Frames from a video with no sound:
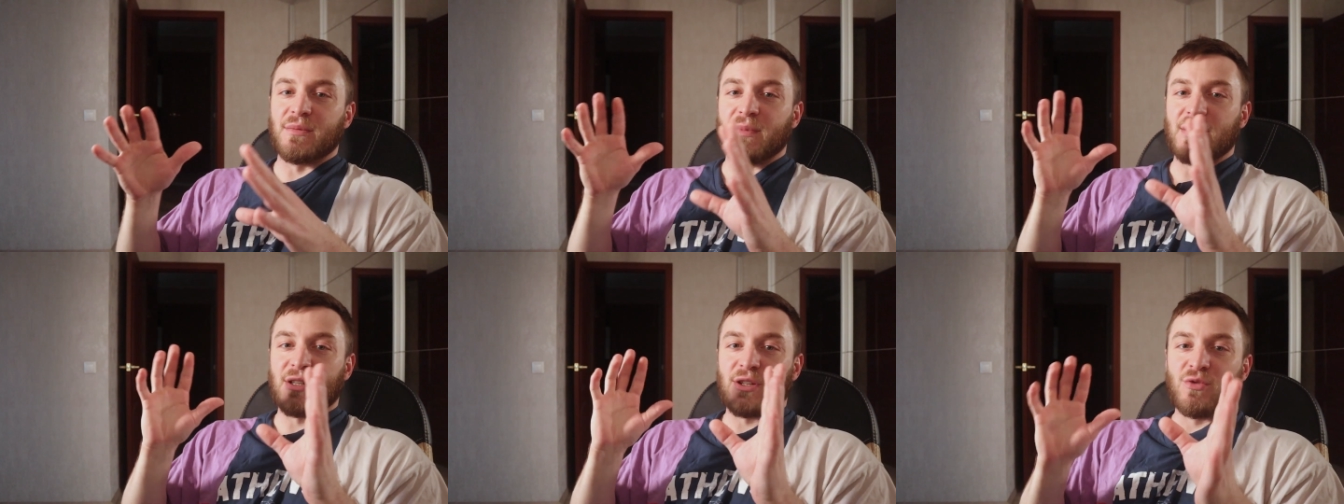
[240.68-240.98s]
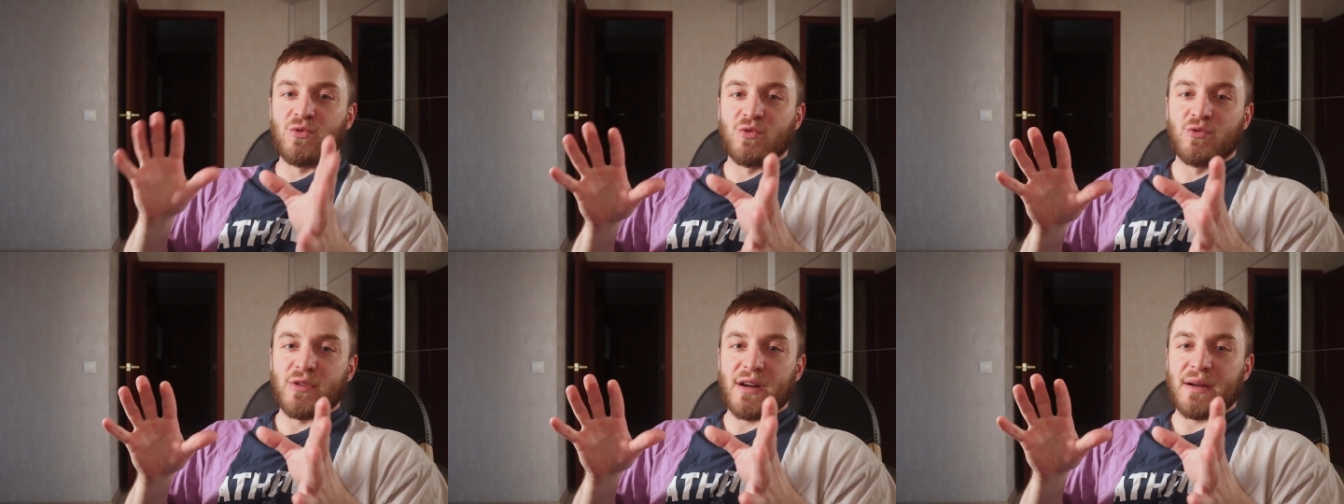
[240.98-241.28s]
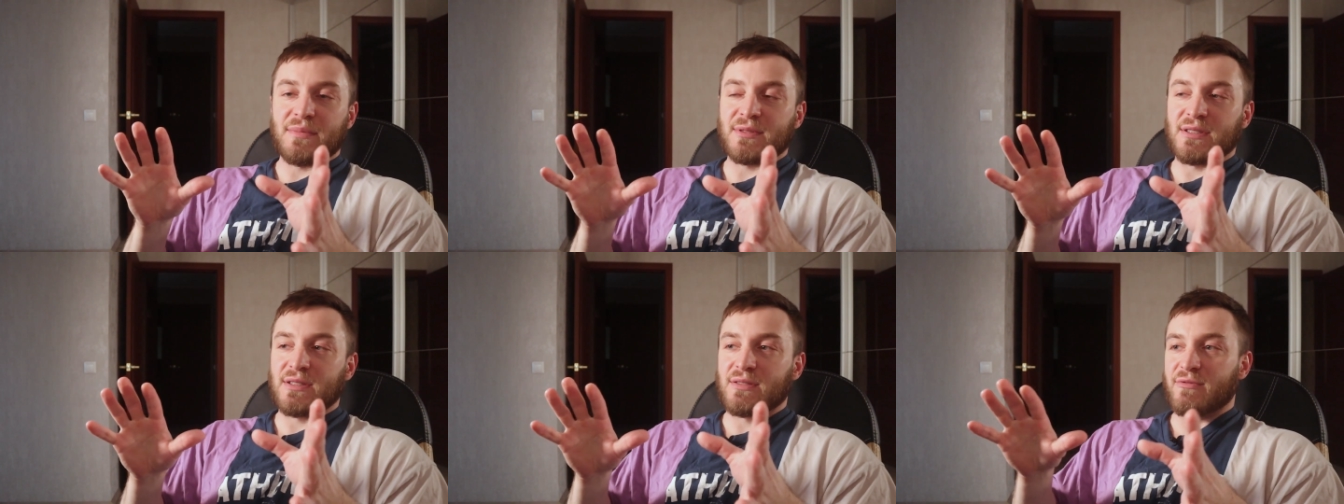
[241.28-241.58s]
to be 2
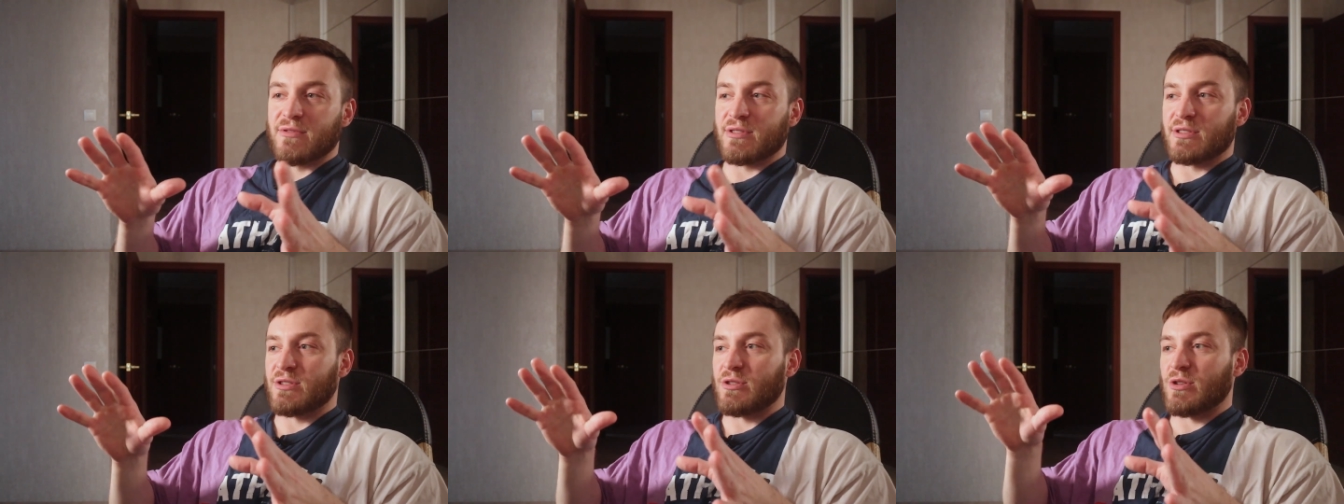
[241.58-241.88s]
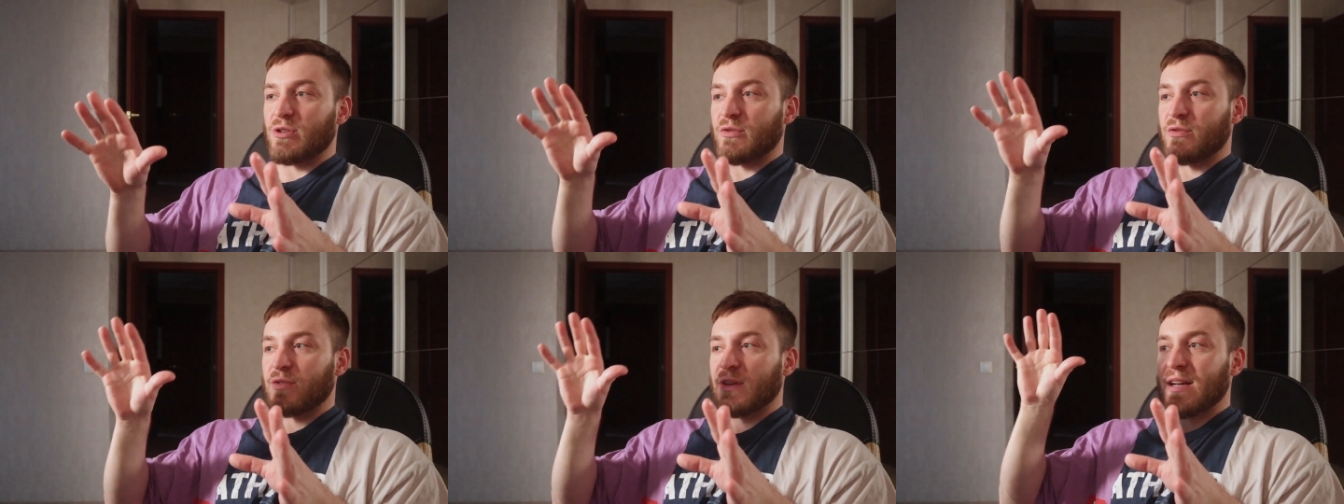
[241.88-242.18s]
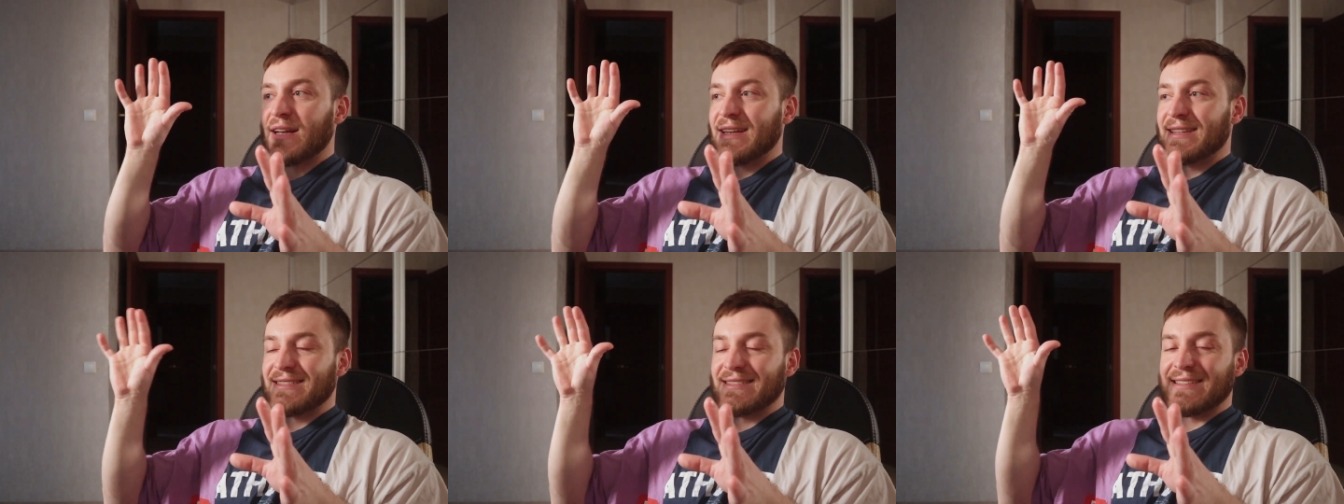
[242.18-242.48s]
reps in reserve,
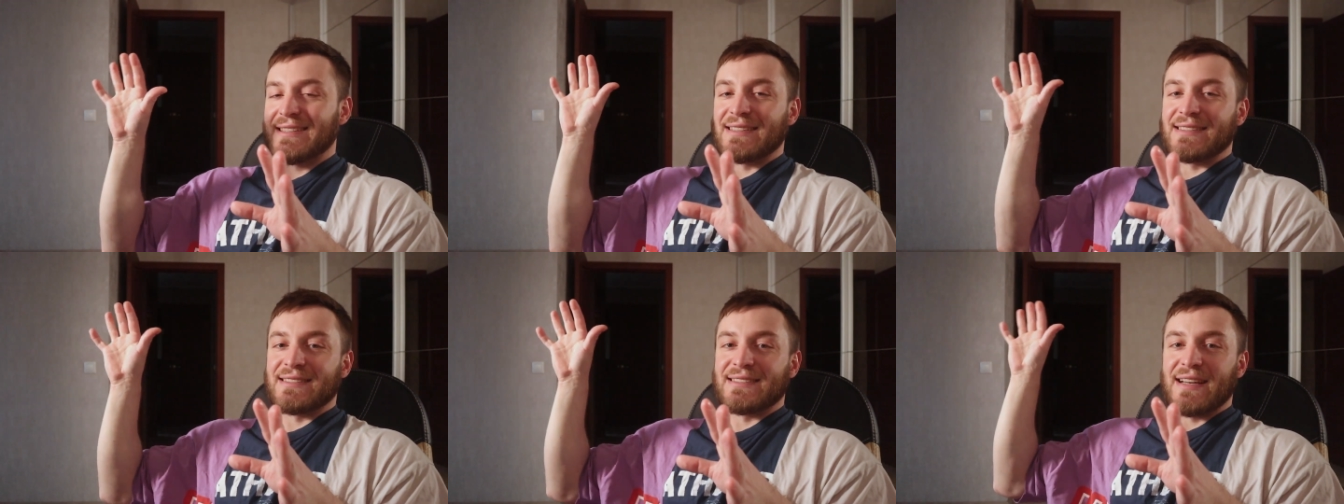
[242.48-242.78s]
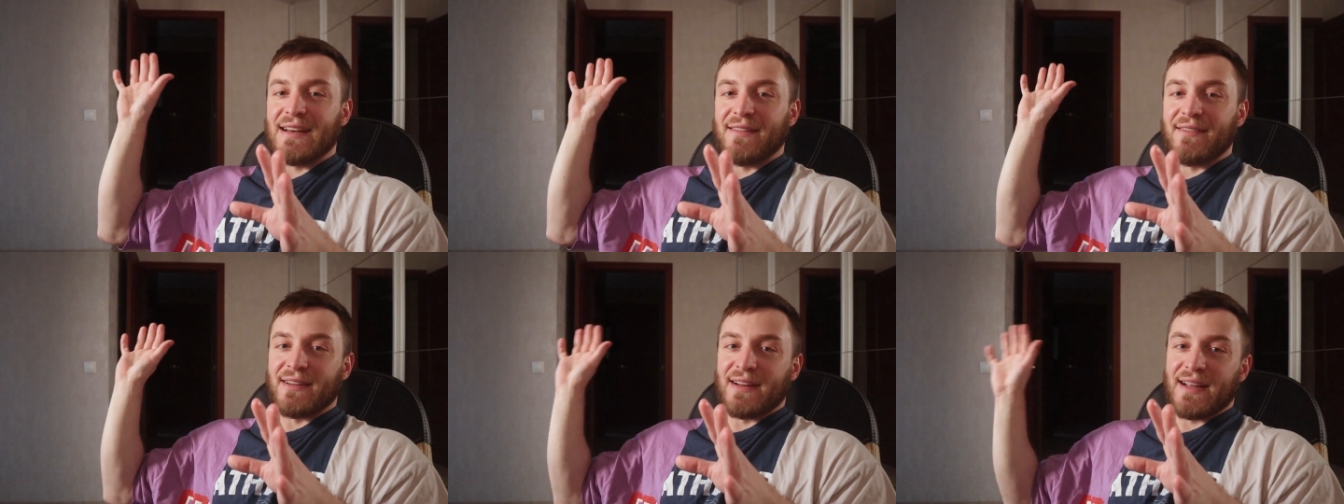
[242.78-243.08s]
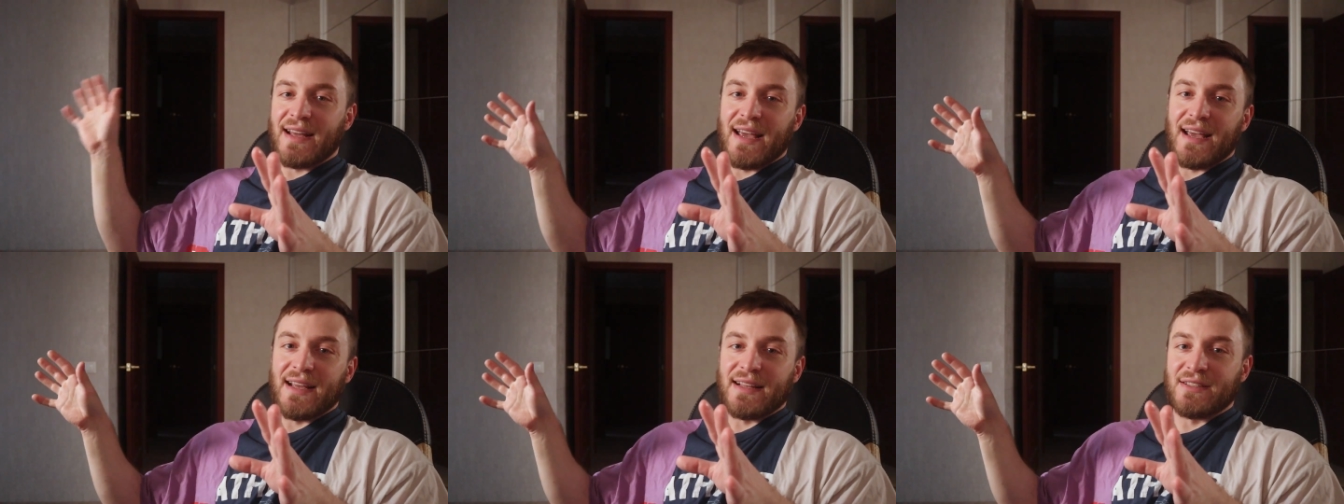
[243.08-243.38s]
6,
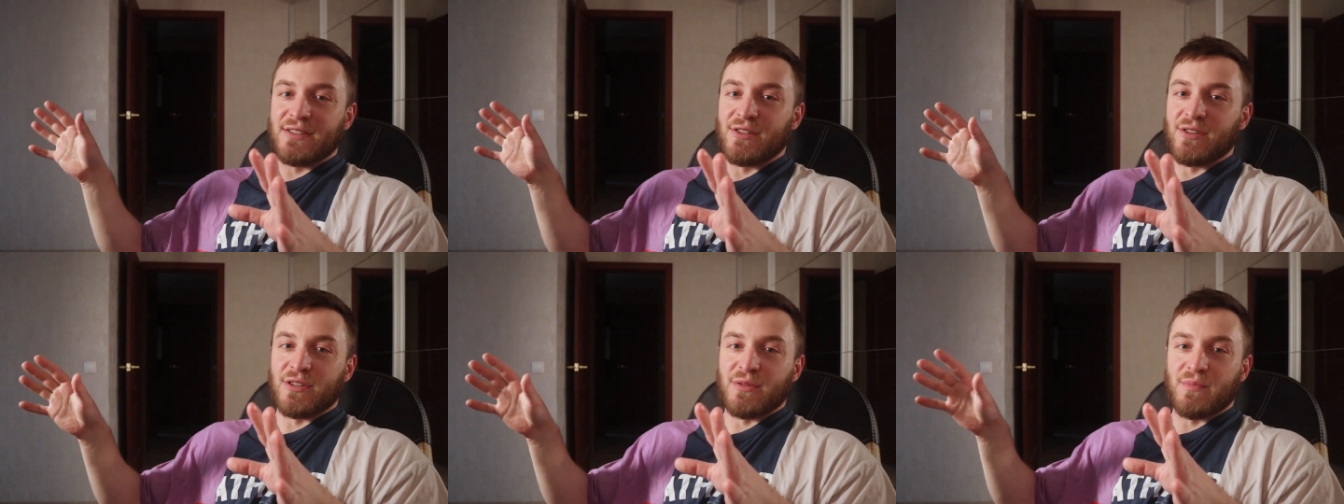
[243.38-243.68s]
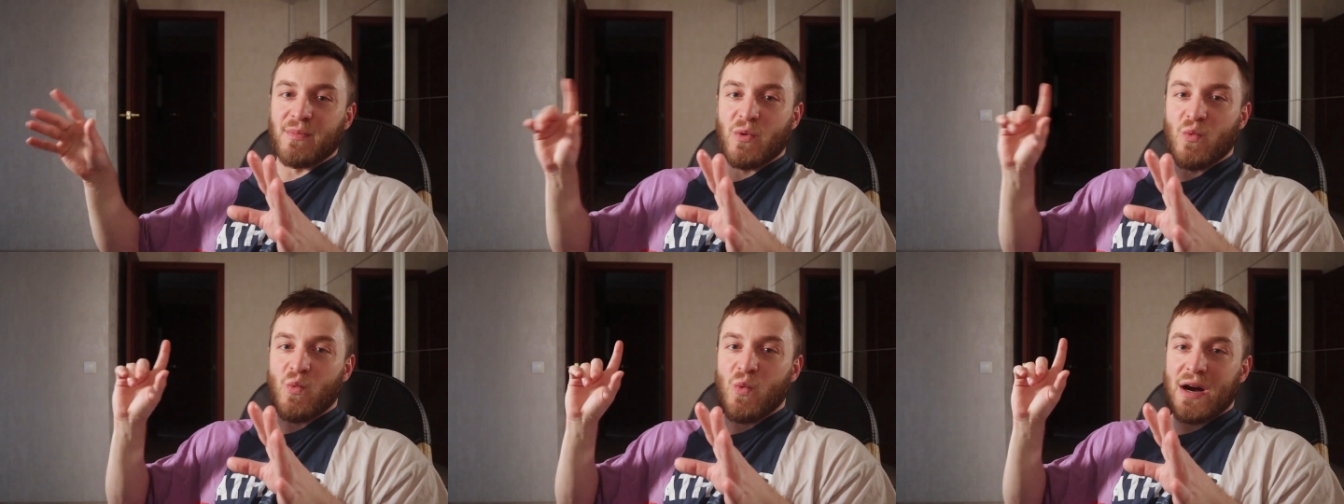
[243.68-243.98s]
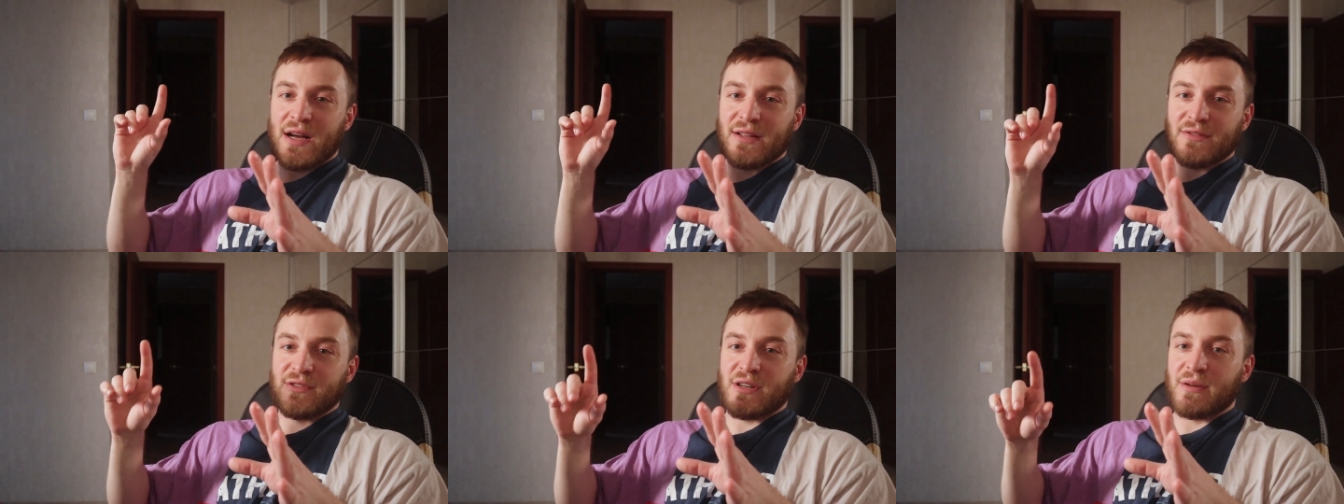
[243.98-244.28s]
7, 8 is going to be
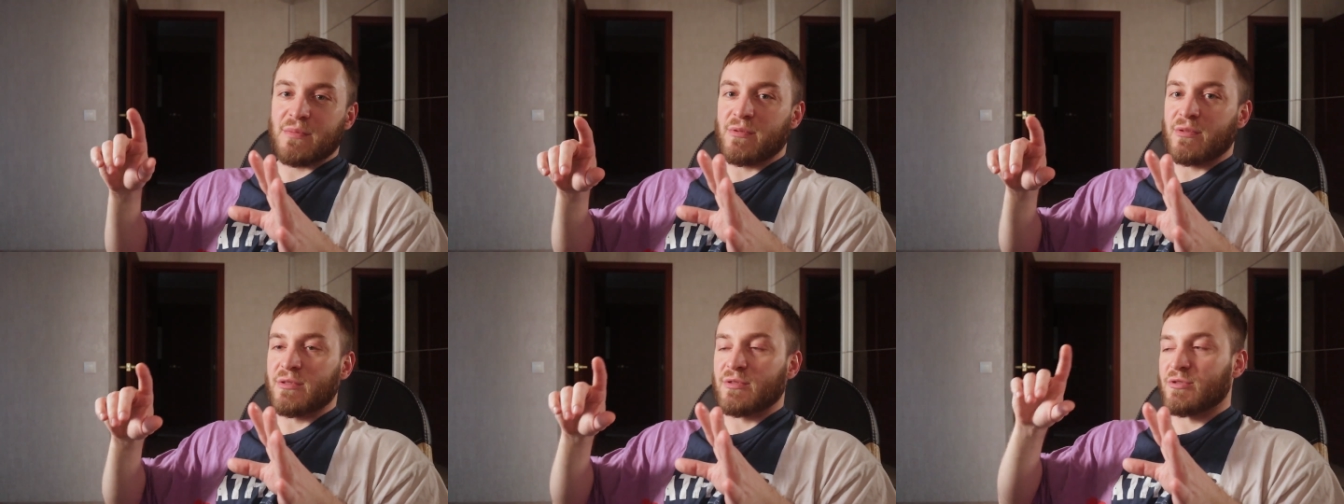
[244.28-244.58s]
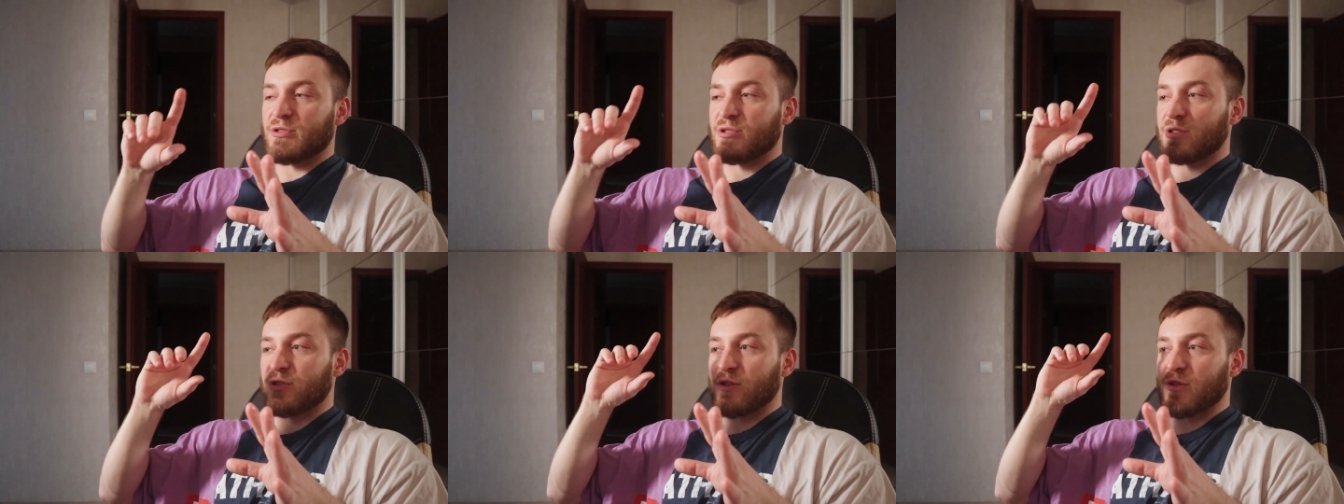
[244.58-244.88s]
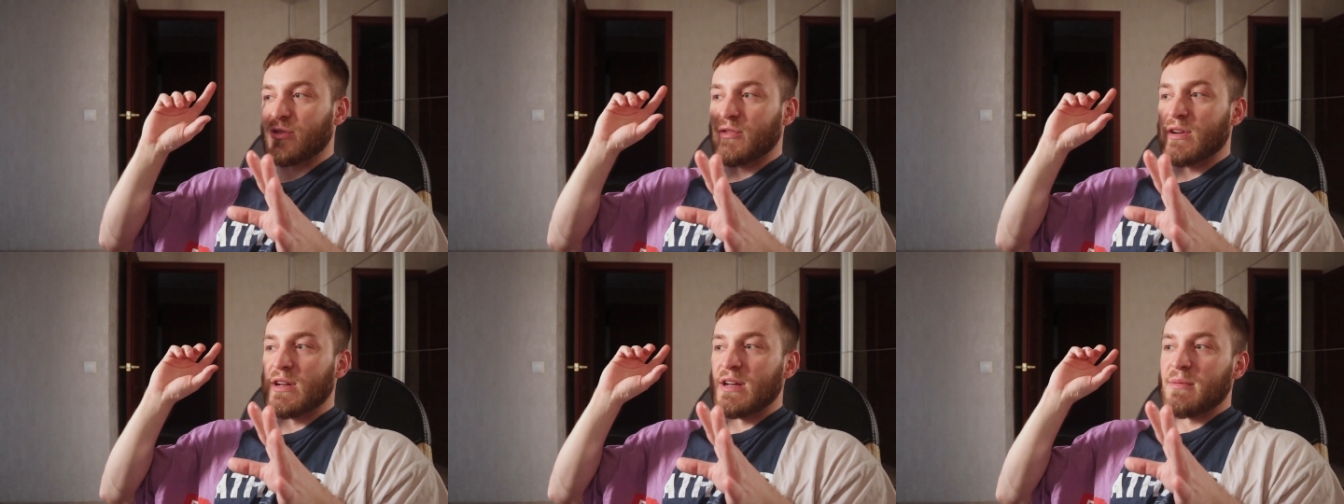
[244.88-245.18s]
1 rep in
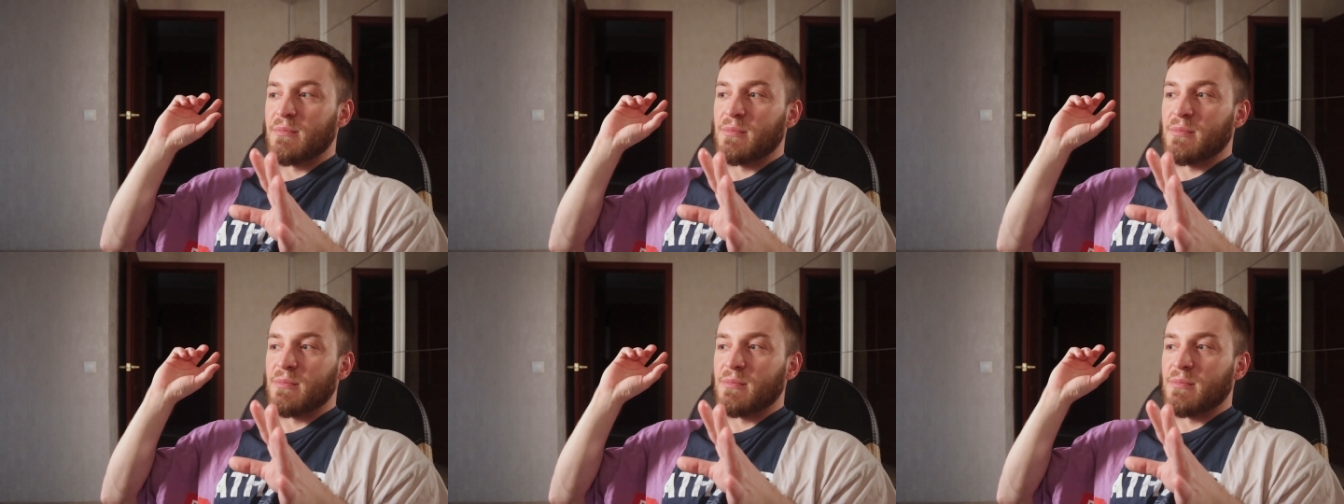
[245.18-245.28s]
reserve,